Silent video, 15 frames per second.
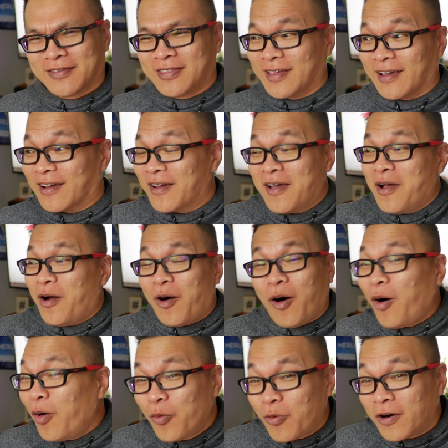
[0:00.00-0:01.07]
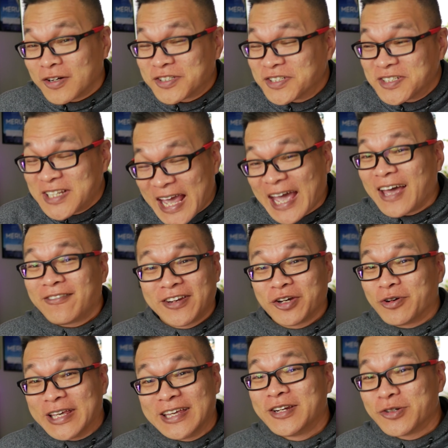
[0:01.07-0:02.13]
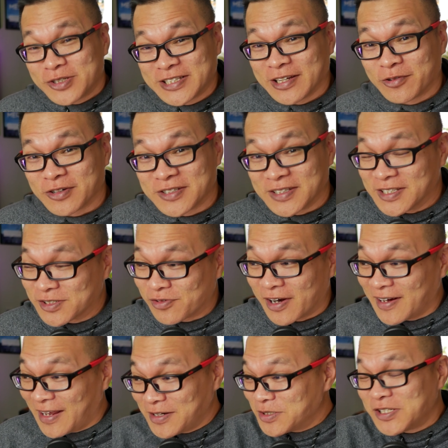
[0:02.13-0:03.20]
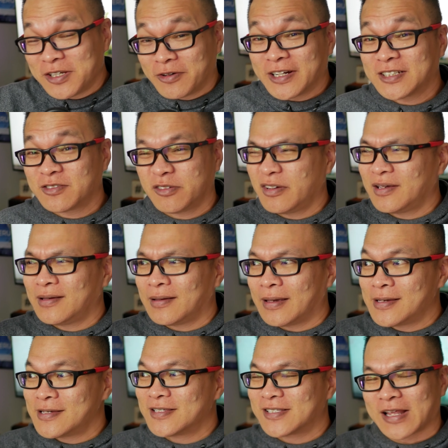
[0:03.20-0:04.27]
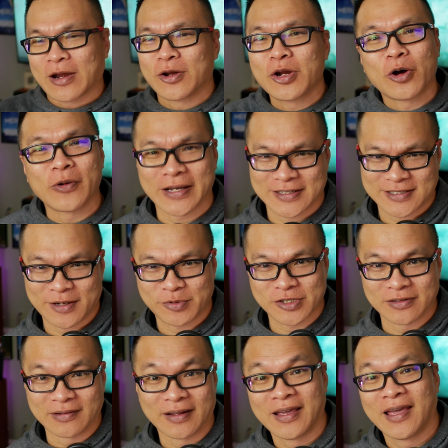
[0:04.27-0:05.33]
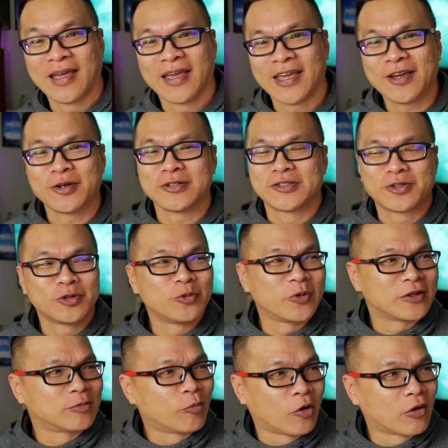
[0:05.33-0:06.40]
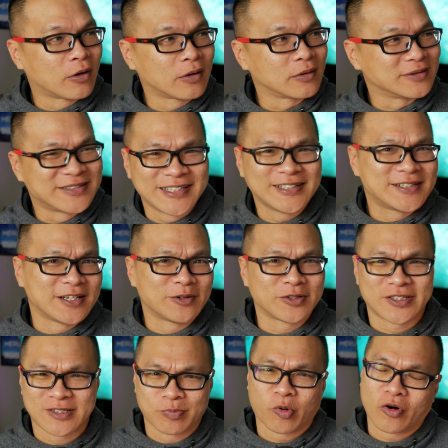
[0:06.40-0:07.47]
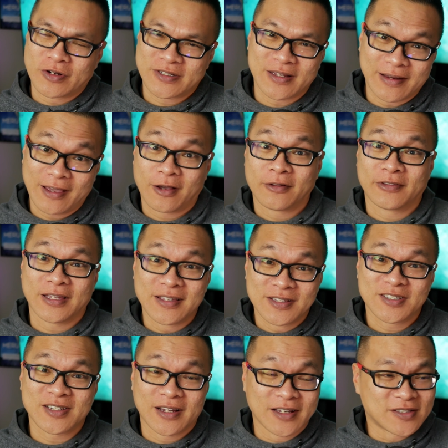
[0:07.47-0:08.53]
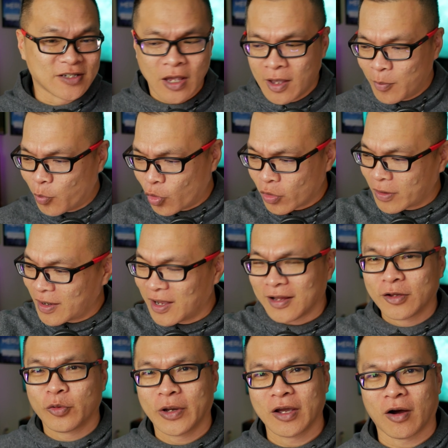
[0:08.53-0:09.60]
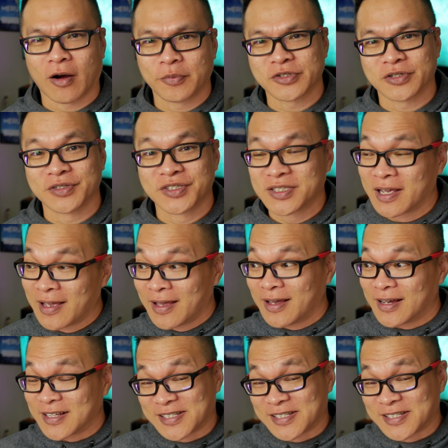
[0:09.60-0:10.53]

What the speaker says: thing. All watches have their idiosyncrasies, right? And the T-Rex 3 is no exception. It could do with more detailed sports and health insights, more colorway options, a